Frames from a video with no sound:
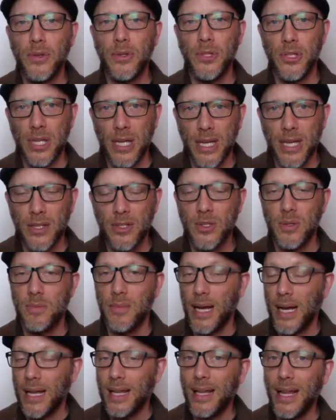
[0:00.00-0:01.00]
change in
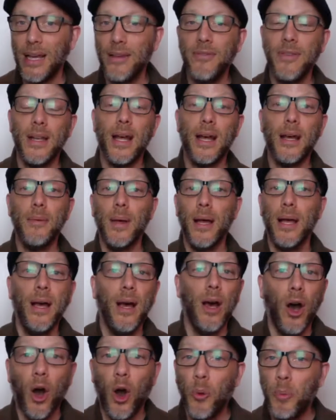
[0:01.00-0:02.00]
my life, and I'm
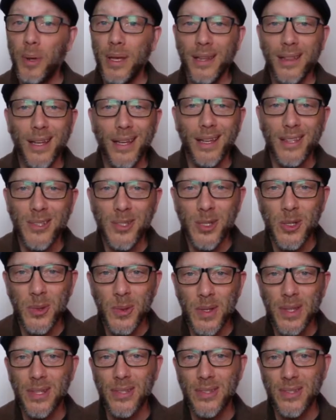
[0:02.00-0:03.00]
hoping that it's
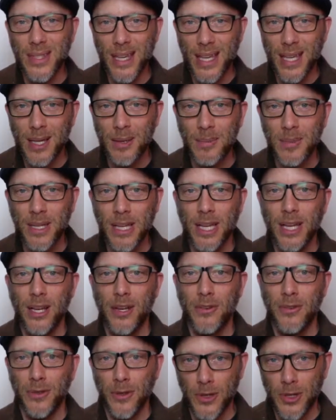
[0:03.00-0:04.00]
doing the same
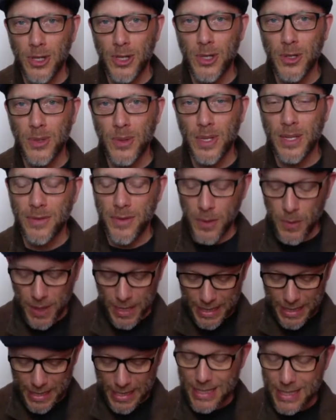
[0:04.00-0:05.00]
for you. And if you want to
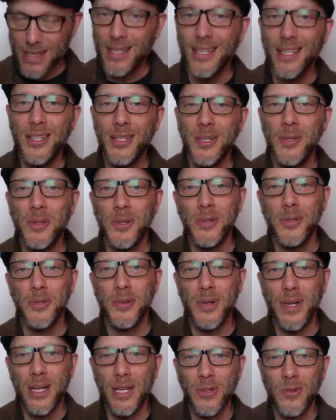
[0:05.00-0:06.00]
continue your
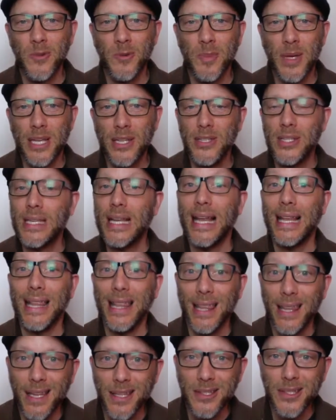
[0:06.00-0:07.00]
transformation,
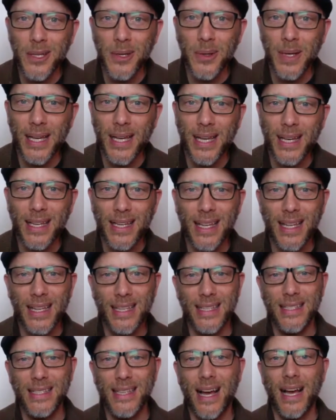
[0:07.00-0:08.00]
let's go ahead
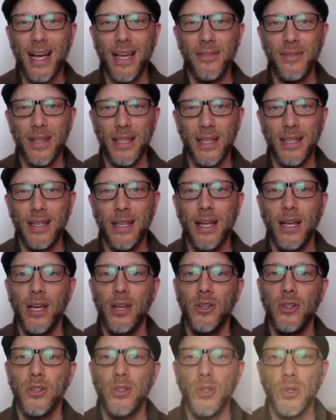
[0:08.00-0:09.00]
and dive in
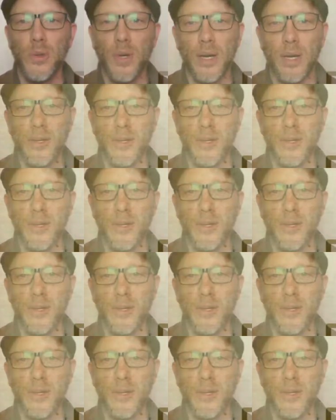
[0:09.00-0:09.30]
to our